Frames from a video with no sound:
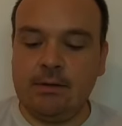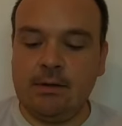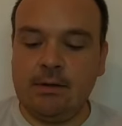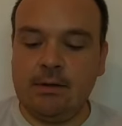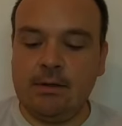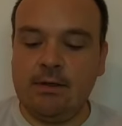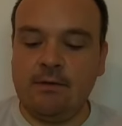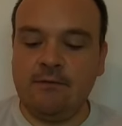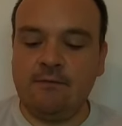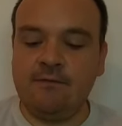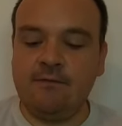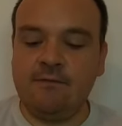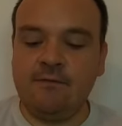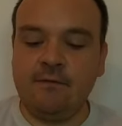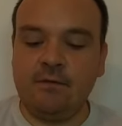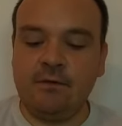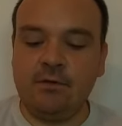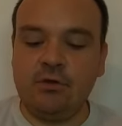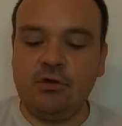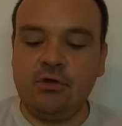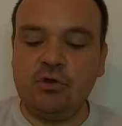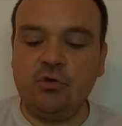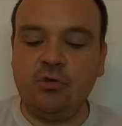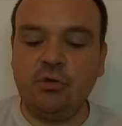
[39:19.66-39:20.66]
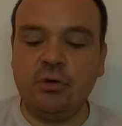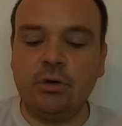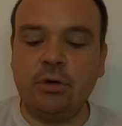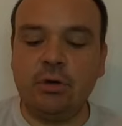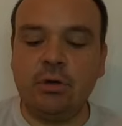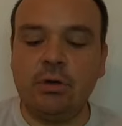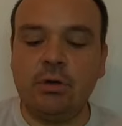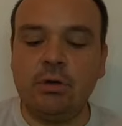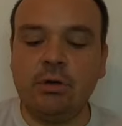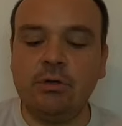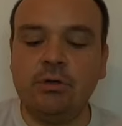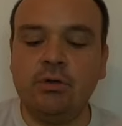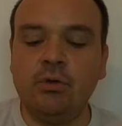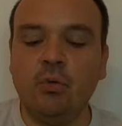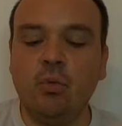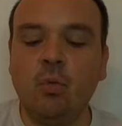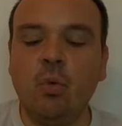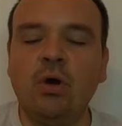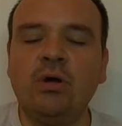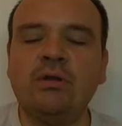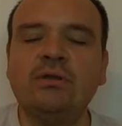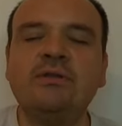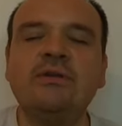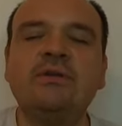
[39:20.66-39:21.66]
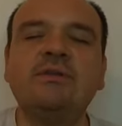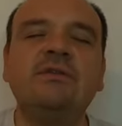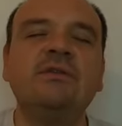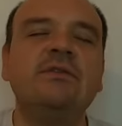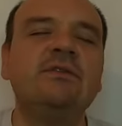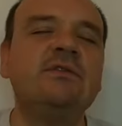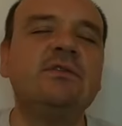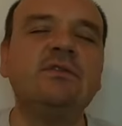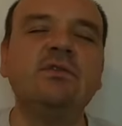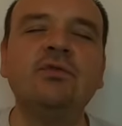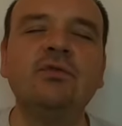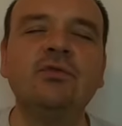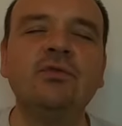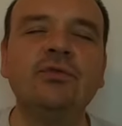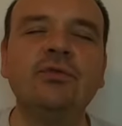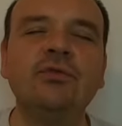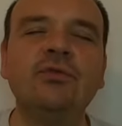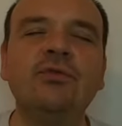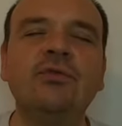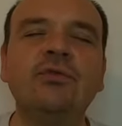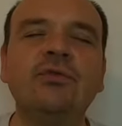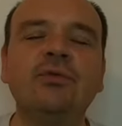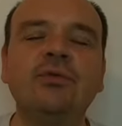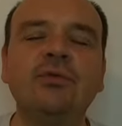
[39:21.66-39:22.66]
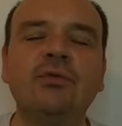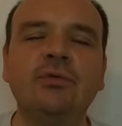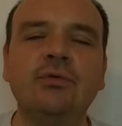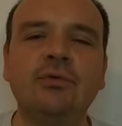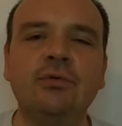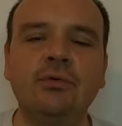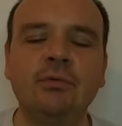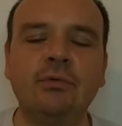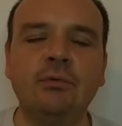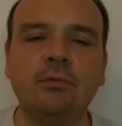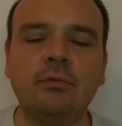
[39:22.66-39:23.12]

If you're, you wanted to